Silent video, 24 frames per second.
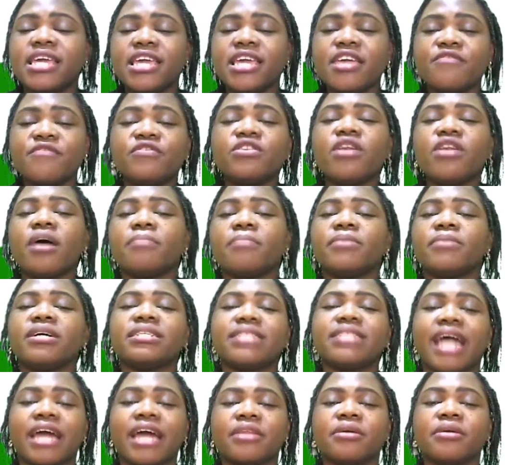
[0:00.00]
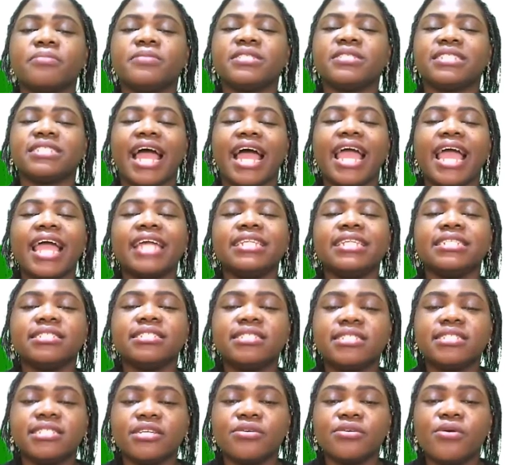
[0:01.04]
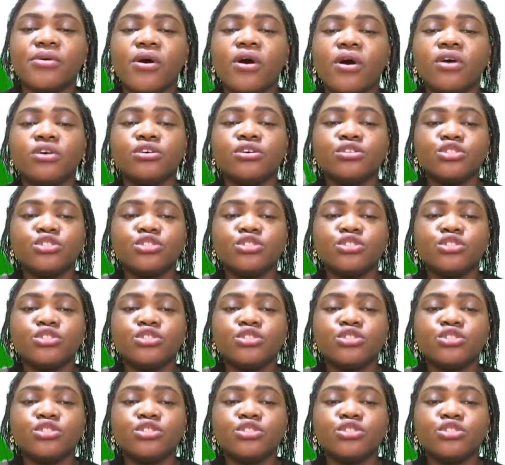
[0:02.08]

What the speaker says: Even numbers are numbers that end in 0,